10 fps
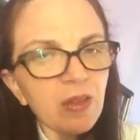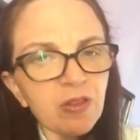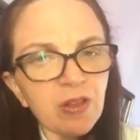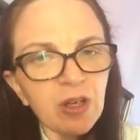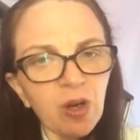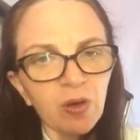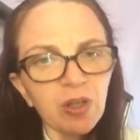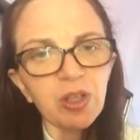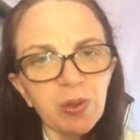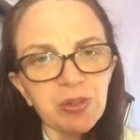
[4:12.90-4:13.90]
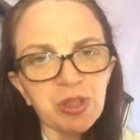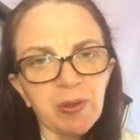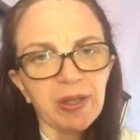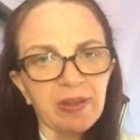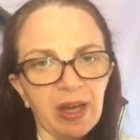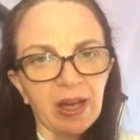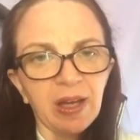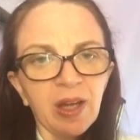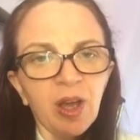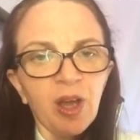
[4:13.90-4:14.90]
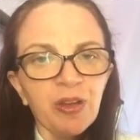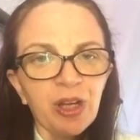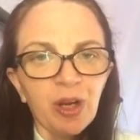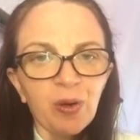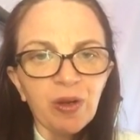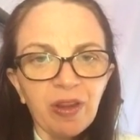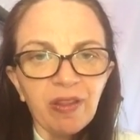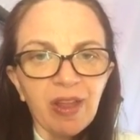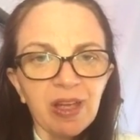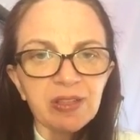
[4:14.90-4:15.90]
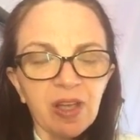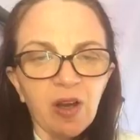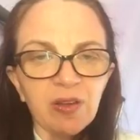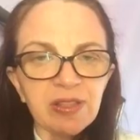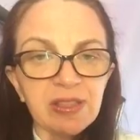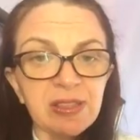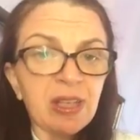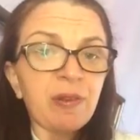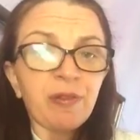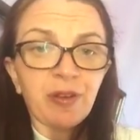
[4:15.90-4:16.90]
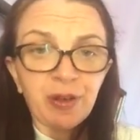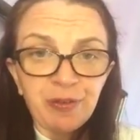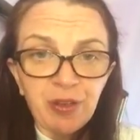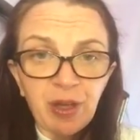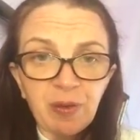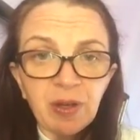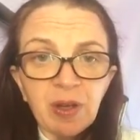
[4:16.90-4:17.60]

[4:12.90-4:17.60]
The longer you are doing that, the longer that task is sitting in front of you,